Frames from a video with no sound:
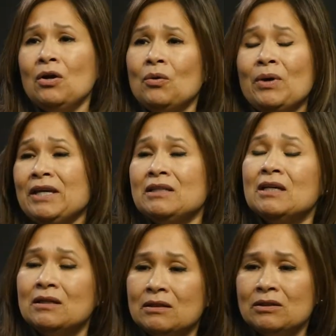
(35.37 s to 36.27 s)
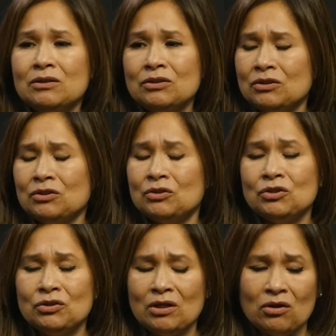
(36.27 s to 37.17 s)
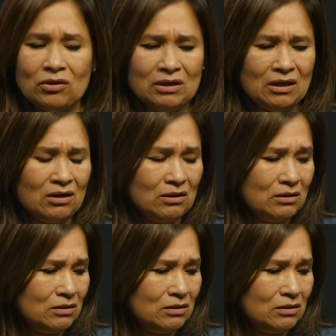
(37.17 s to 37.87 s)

Wait, you shouldn't go in there.